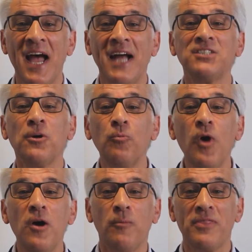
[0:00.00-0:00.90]
and to
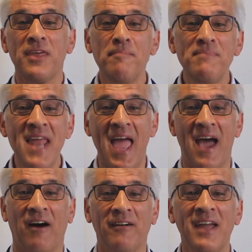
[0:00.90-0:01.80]
work with him
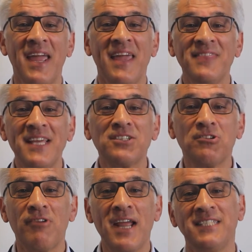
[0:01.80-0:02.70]
now in this
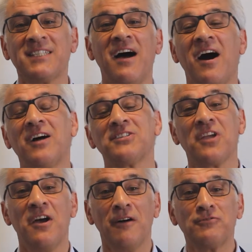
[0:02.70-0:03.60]
great
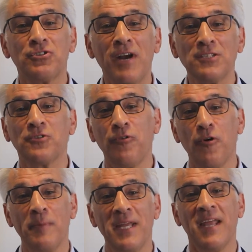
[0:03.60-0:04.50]
task of
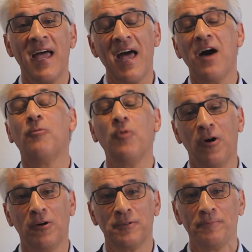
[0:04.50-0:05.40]
transforming our
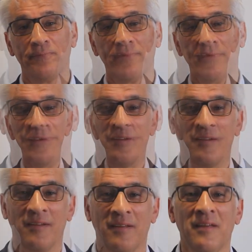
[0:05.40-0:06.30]
world.
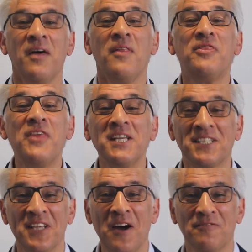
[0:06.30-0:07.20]

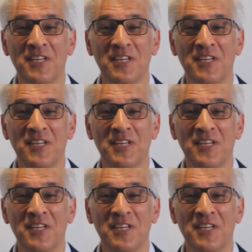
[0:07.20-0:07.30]
This, I've